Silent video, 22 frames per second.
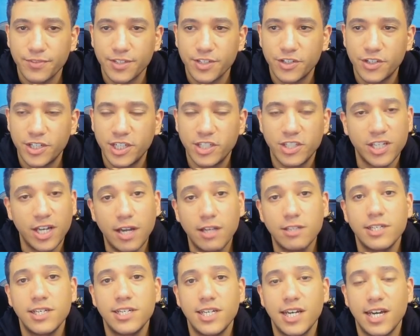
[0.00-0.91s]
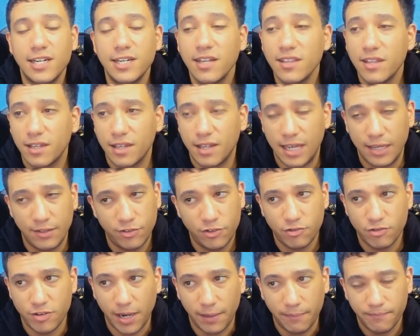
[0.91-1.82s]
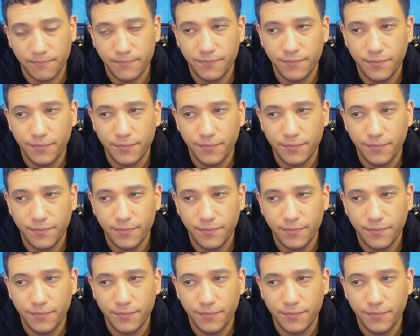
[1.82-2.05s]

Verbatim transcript: she started another live stream,